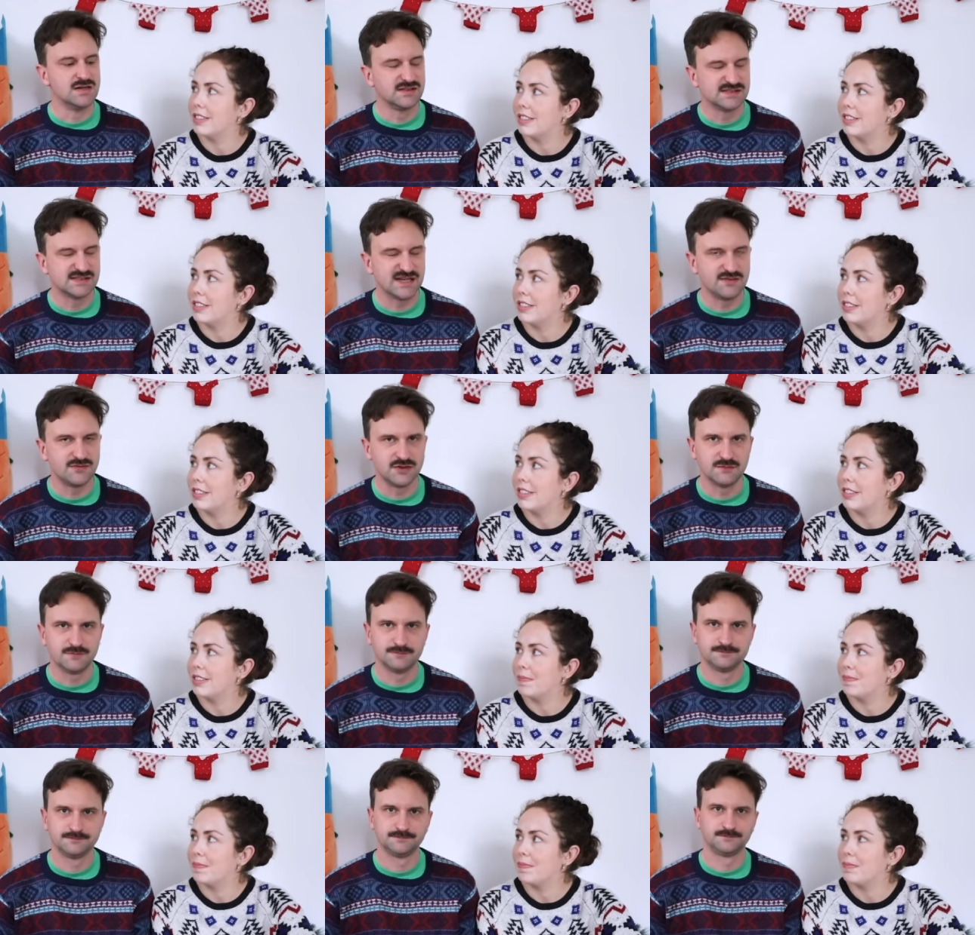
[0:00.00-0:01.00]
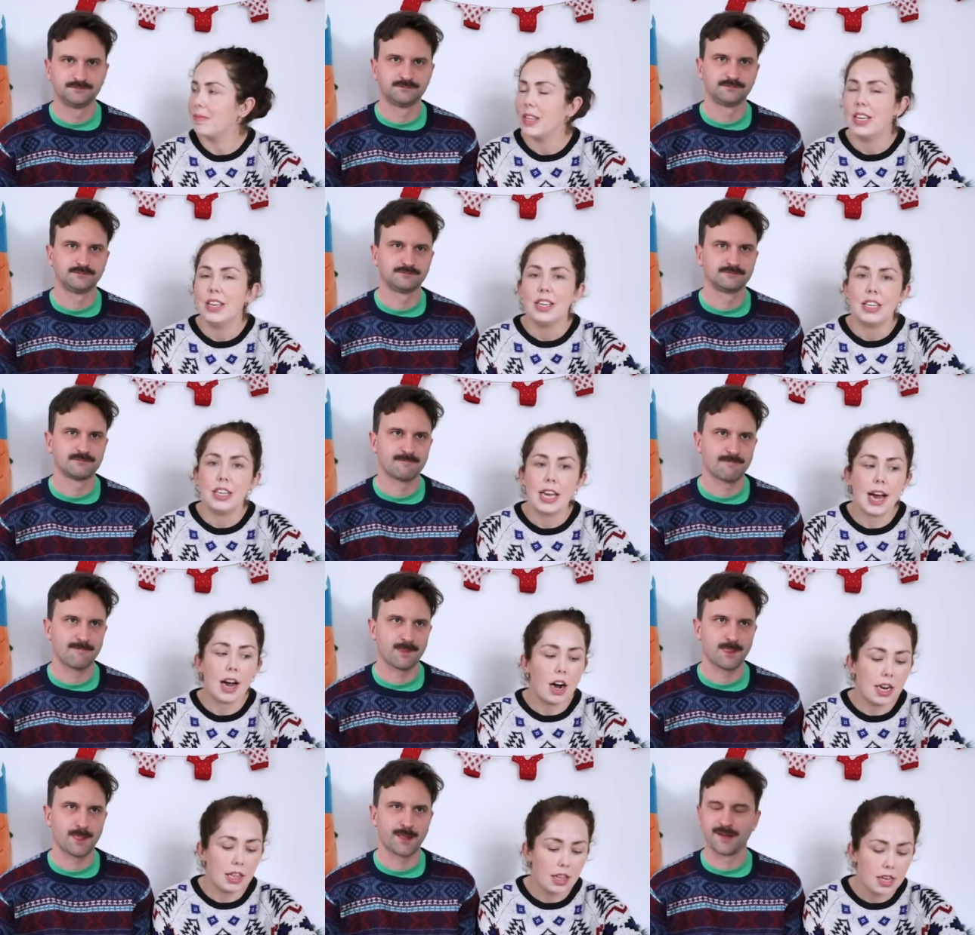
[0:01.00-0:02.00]
Speaker 1: Seven.
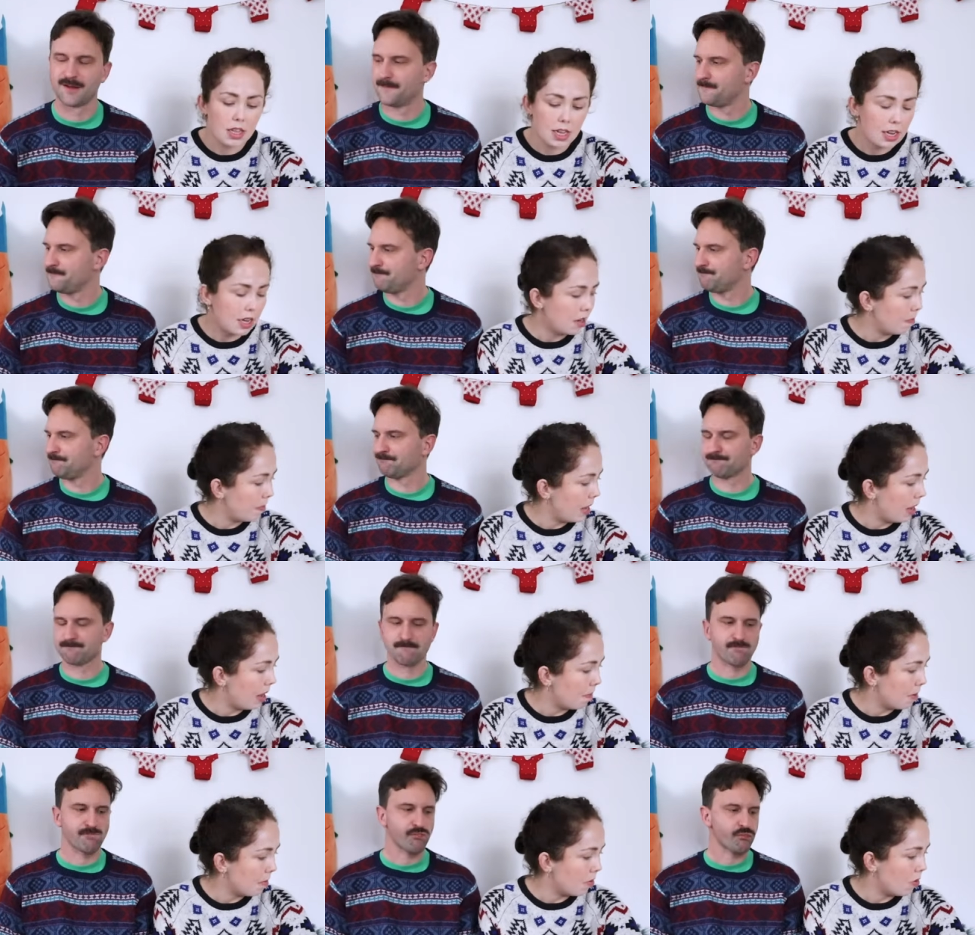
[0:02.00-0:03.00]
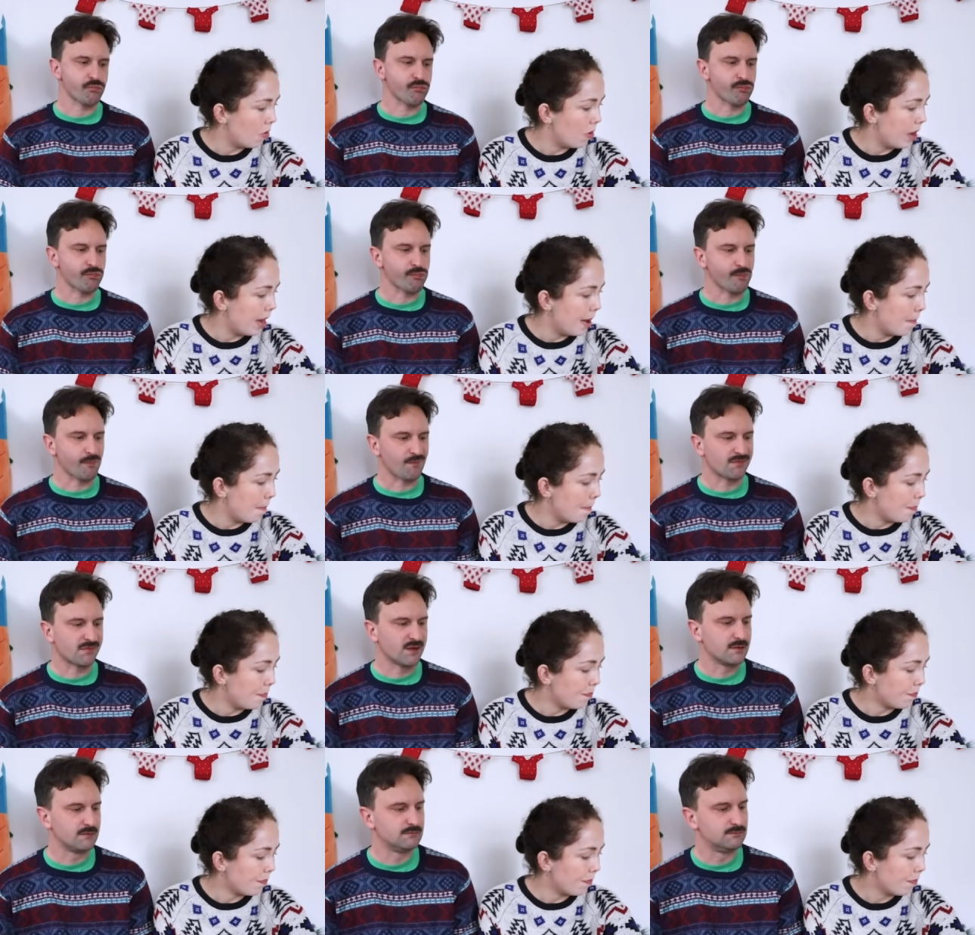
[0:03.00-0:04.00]
Speaker 2: Yeah, I think they could be a bit more.
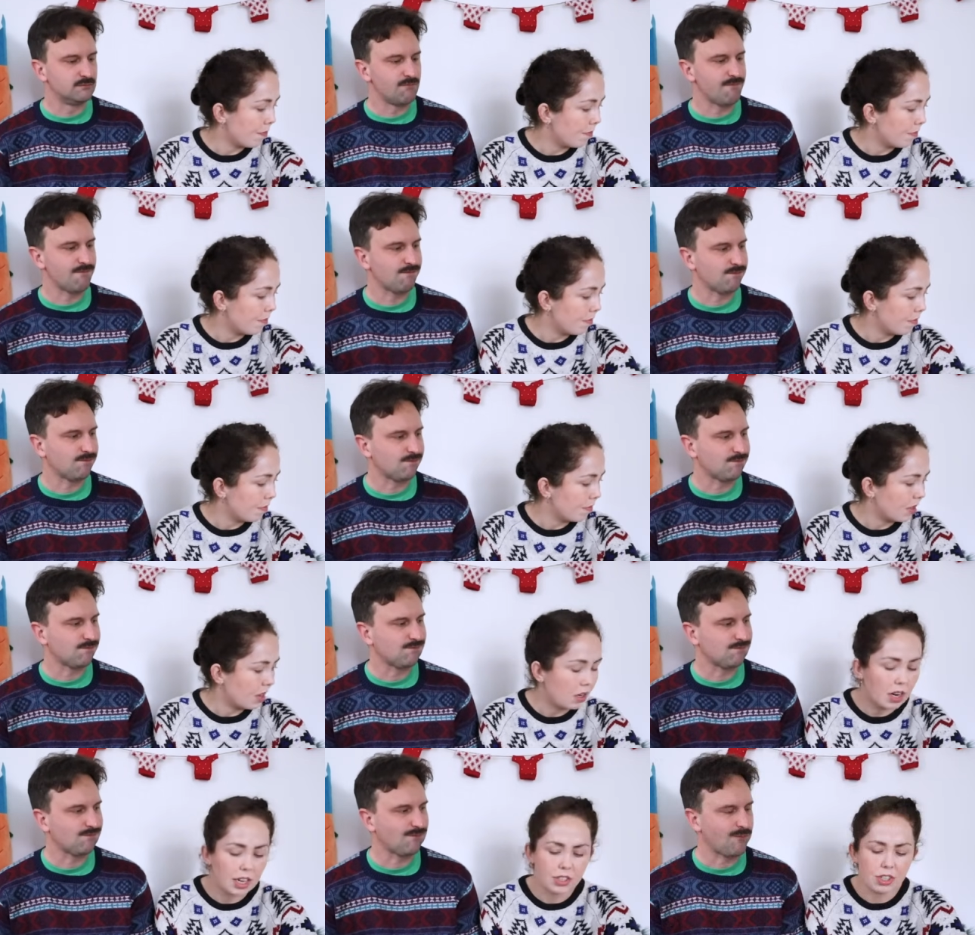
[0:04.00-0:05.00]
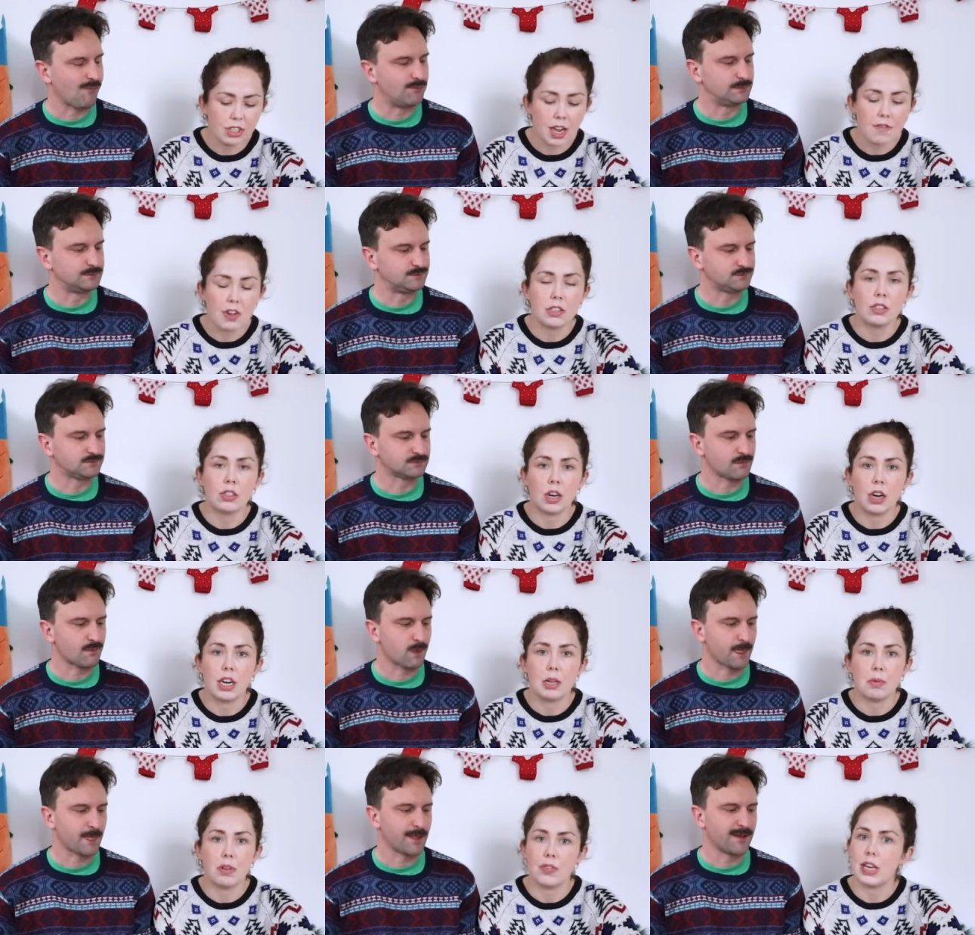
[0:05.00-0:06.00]
Um, Like, just have a
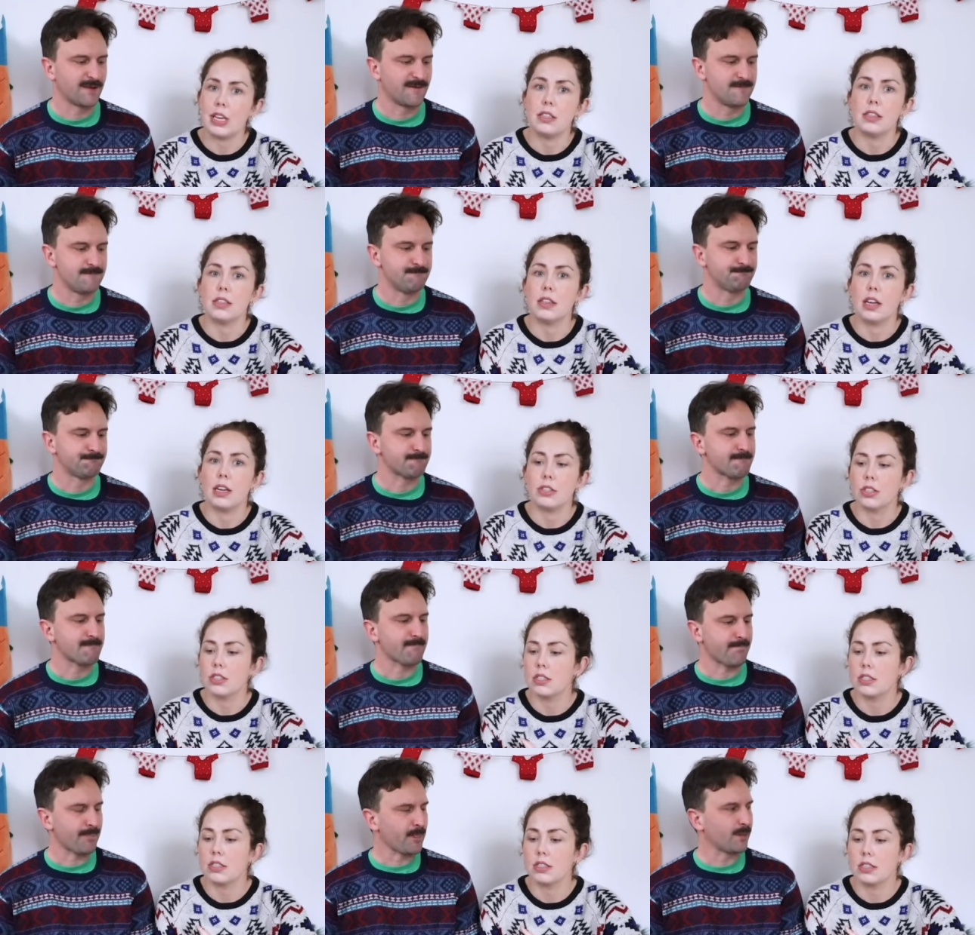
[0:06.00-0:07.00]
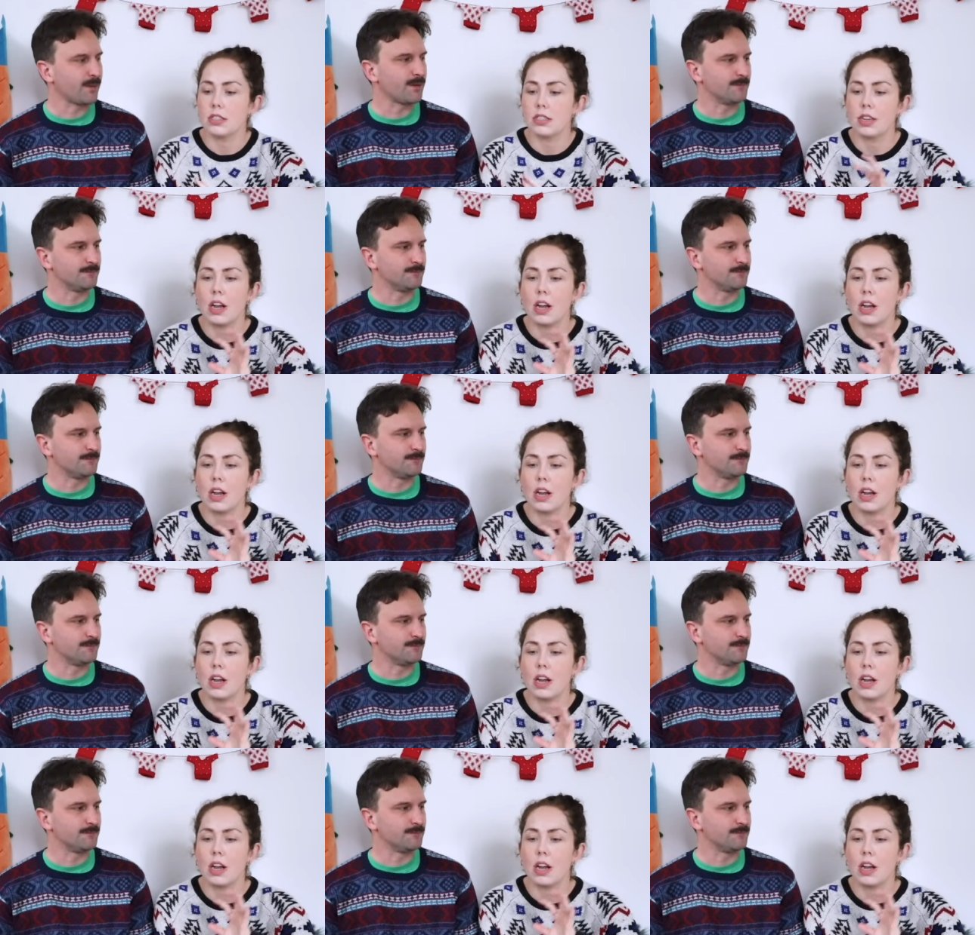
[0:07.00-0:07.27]
tiny bit of heat in there, just
Speaker 1: mm. a